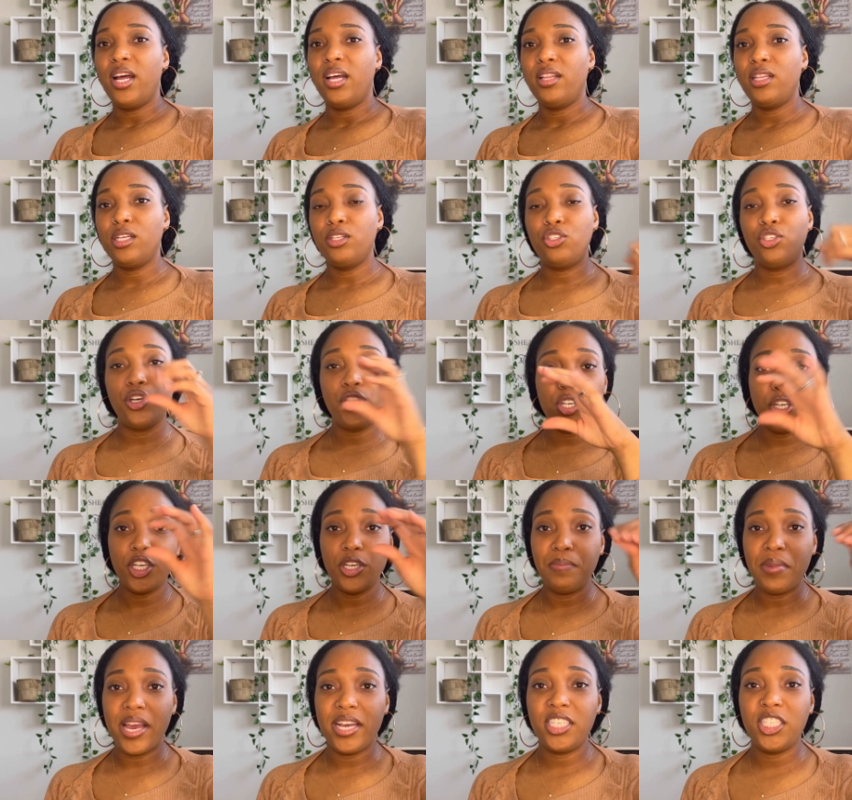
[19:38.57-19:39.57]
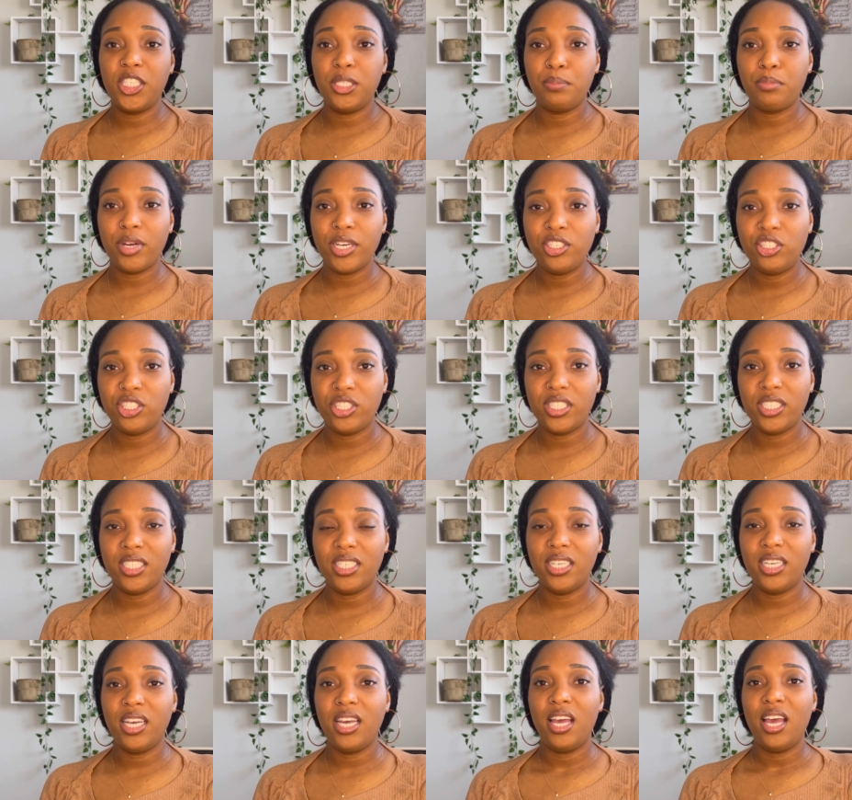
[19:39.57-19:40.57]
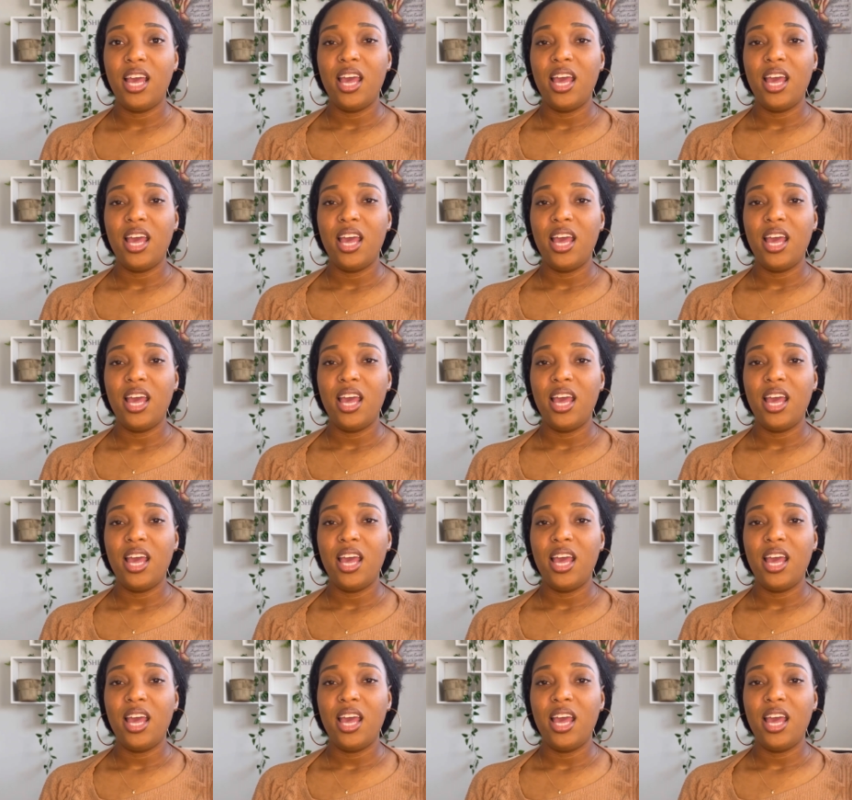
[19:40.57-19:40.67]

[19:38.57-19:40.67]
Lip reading: the term expression?